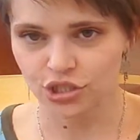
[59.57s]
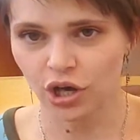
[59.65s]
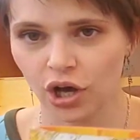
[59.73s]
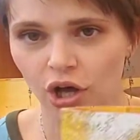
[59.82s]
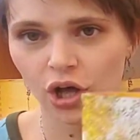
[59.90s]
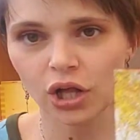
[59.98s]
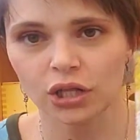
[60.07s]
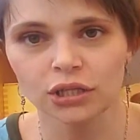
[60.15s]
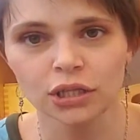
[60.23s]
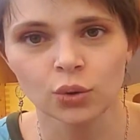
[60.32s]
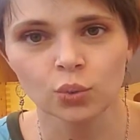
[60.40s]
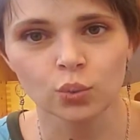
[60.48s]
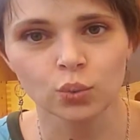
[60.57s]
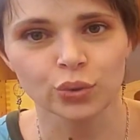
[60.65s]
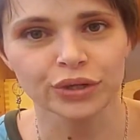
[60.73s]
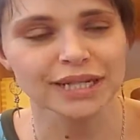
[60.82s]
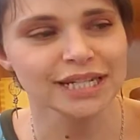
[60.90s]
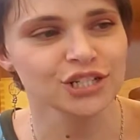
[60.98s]
Tall,
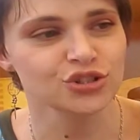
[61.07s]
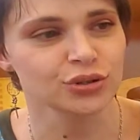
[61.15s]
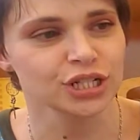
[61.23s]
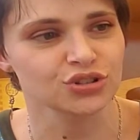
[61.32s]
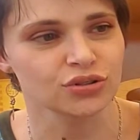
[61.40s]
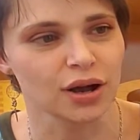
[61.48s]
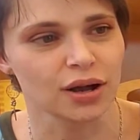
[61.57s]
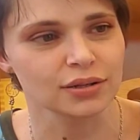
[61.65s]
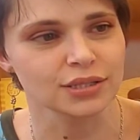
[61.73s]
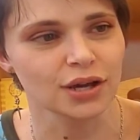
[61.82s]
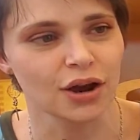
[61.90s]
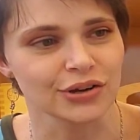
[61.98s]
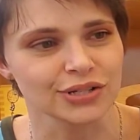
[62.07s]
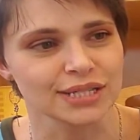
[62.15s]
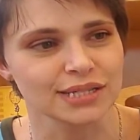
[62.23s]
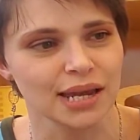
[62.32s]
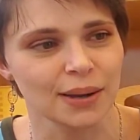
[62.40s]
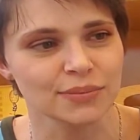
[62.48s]
woody tree trunks are
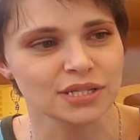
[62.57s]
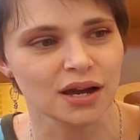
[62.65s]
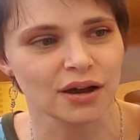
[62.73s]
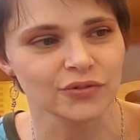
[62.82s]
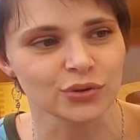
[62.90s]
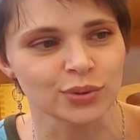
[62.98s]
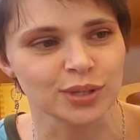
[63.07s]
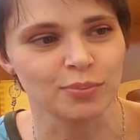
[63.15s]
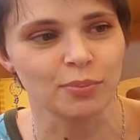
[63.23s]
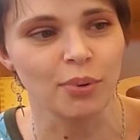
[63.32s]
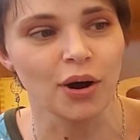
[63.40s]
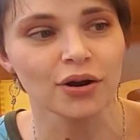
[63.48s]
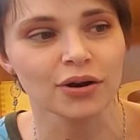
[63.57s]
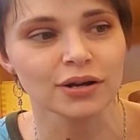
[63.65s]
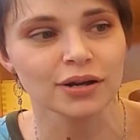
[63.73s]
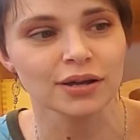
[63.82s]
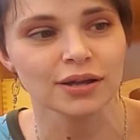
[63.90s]
stems covered with bark.